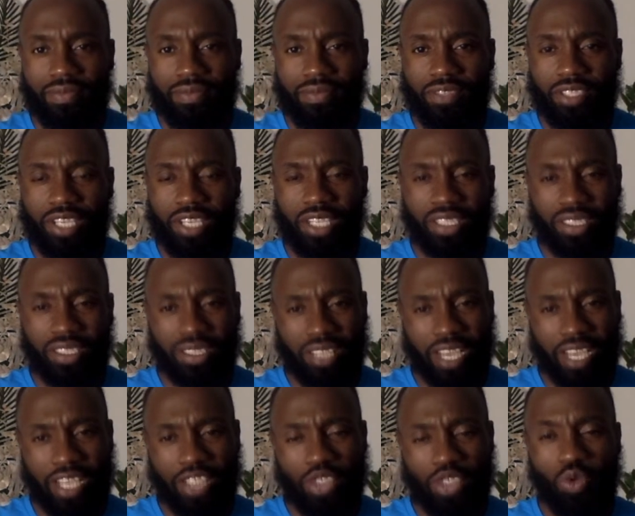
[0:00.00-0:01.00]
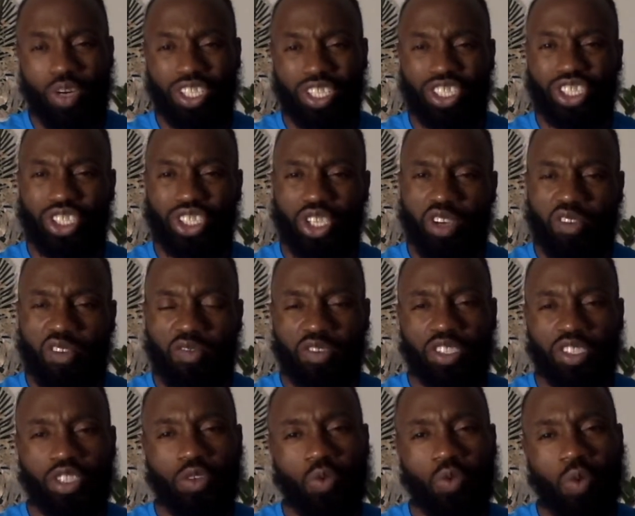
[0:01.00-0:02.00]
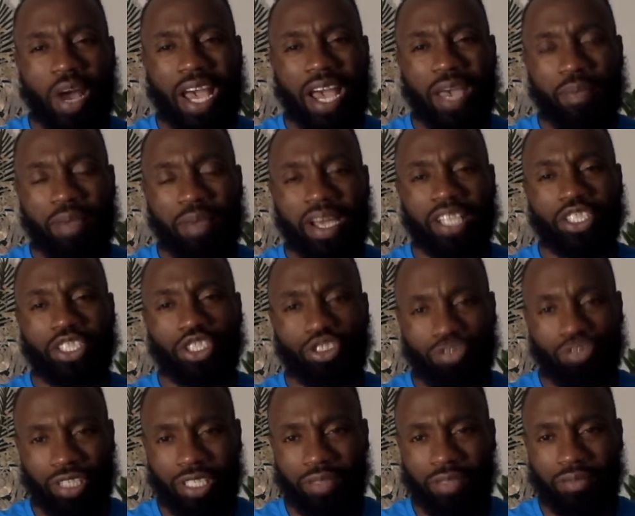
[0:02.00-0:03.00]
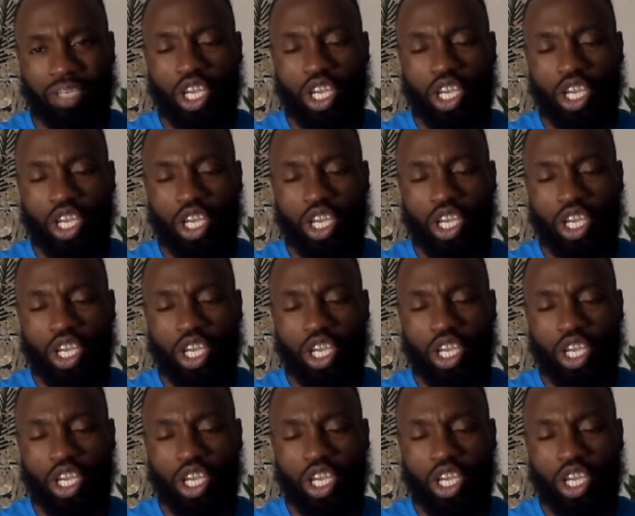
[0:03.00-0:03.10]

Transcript: You understand? You are serving the white man's dream.